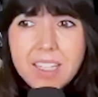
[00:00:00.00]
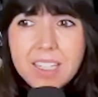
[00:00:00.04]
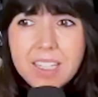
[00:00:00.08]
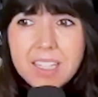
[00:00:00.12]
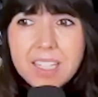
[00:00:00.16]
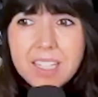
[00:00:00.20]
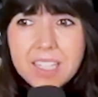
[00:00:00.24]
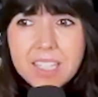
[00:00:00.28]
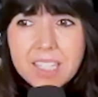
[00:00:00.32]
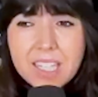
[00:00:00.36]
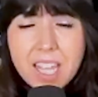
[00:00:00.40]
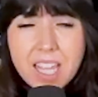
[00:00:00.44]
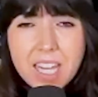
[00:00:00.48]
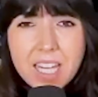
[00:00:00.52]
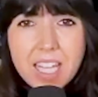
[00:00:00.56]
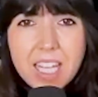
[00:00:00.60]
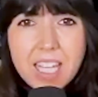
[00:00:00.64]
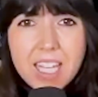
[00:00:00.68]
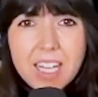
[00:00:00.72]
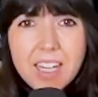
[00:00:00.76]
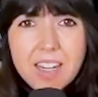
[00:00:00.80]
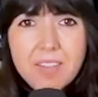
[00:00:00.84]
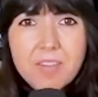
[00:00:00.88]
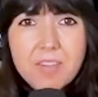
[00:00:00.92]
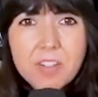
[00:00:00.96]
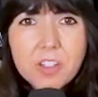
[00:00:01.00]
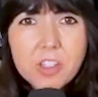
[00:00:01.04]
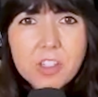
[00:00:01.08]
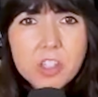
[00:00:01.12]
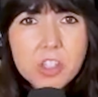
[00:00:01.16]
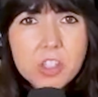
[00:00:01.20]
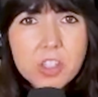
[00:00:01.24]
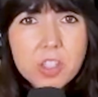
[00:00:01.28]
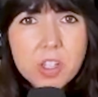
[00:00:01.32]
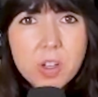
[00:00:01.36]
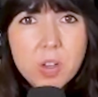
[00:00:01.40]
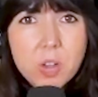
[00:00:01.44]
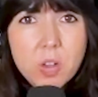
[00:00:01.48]
did this get hidden for
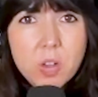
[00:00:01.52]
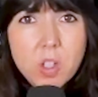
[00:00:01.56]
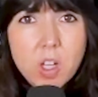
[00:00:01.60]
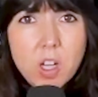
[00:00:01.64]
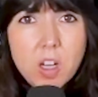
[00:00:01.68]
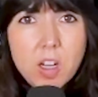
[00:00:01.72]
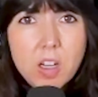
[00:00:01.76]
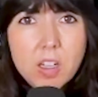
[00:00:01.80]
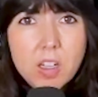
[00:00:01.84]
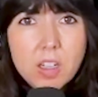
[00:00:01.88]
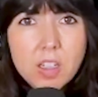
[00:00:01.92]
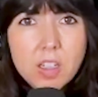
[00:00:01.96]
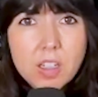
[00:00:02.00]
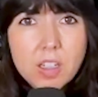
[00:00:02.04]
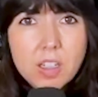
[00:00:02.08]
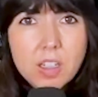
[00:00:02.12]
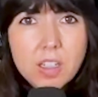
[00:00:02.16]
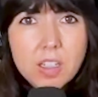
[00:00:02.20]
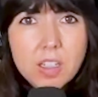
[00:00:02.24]
so long?